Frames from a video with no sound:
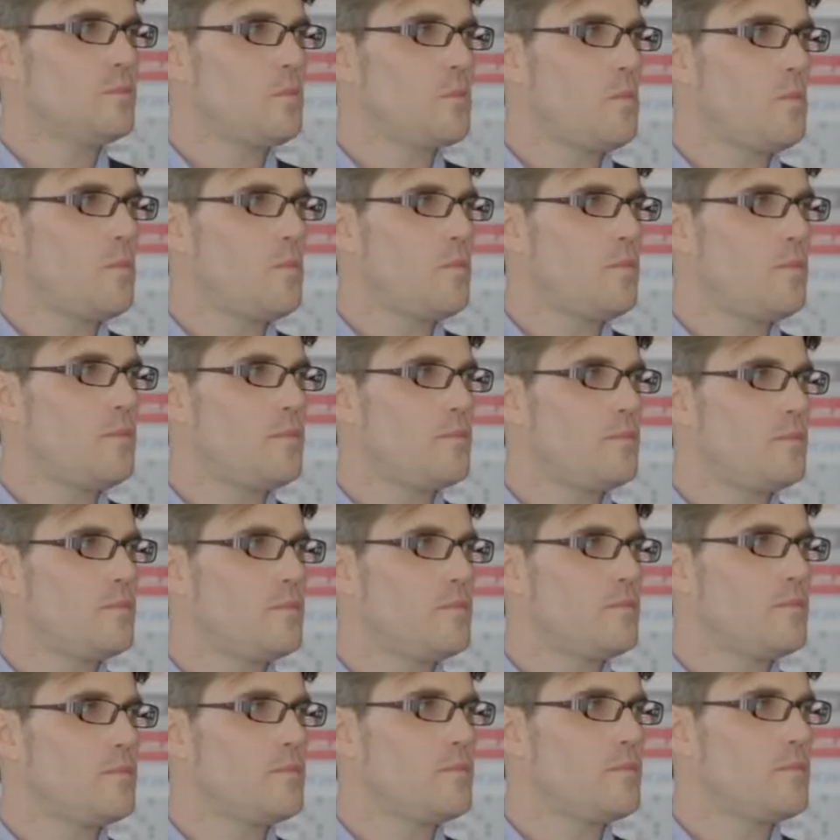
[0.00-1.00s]

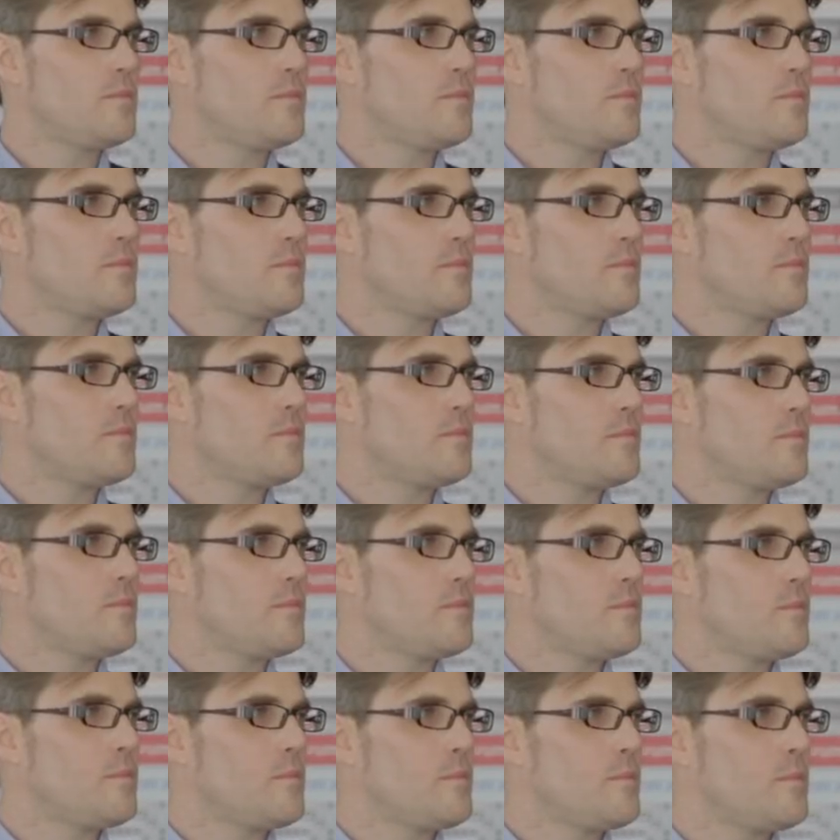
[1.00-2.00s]

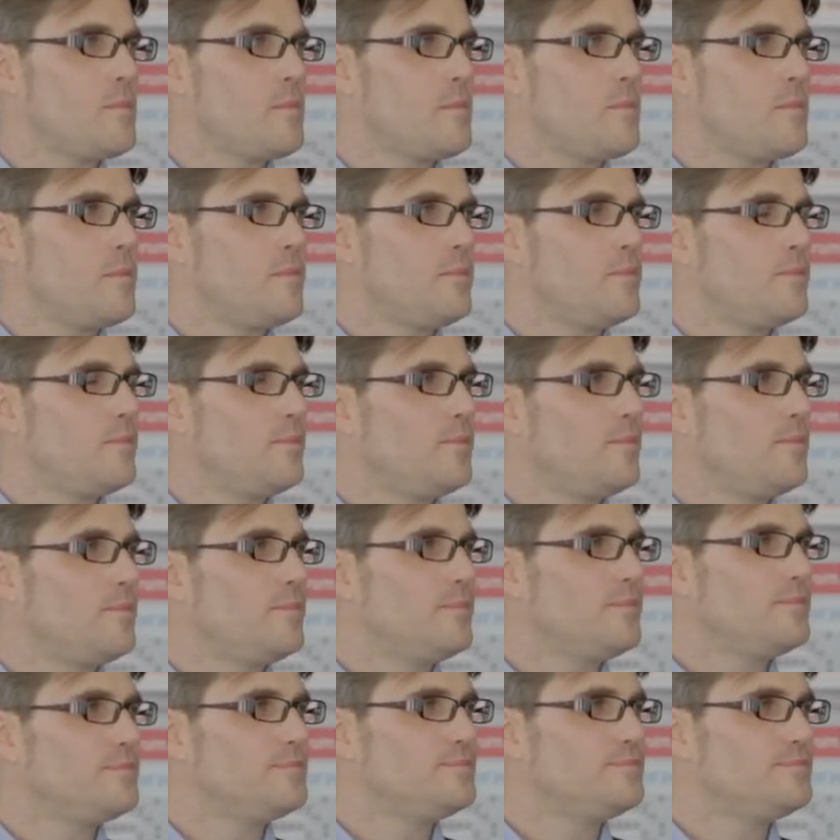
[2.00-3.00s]

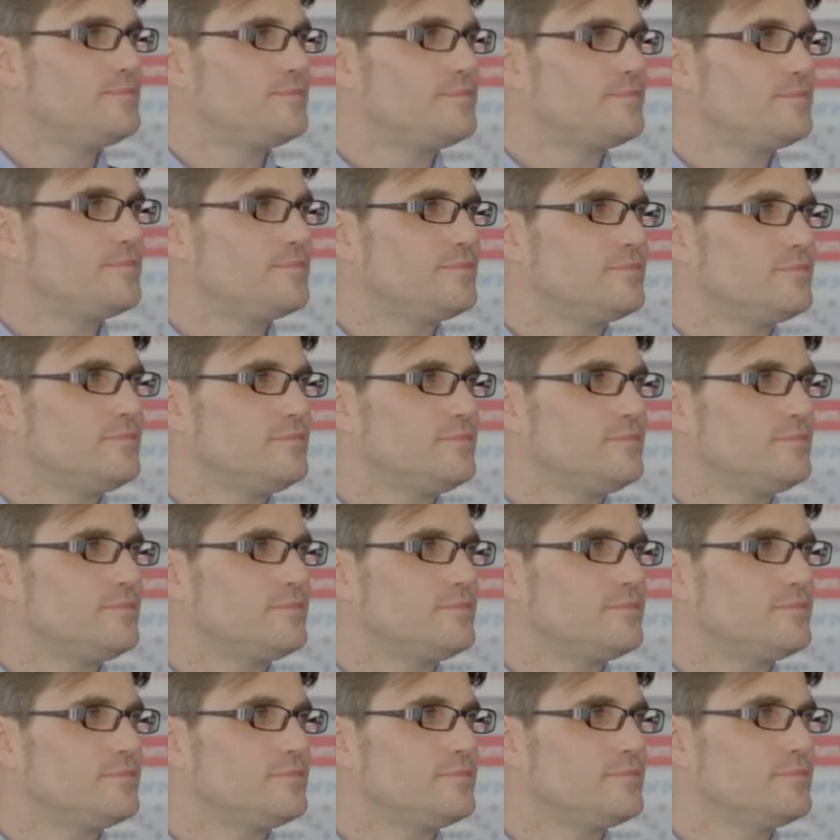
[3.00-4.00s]

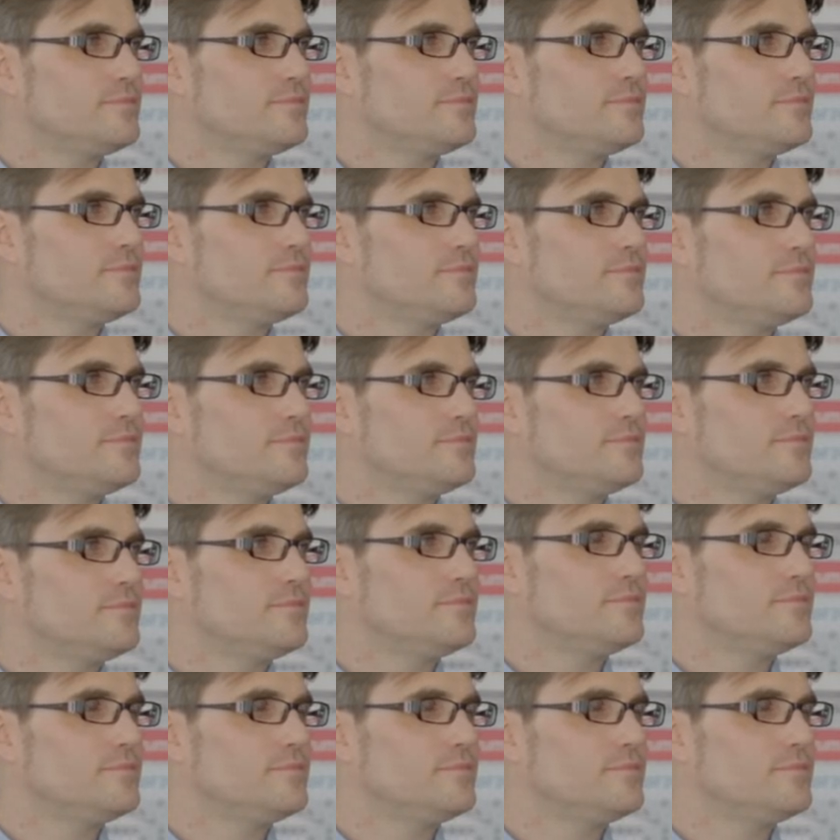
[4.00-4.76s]
[no speech]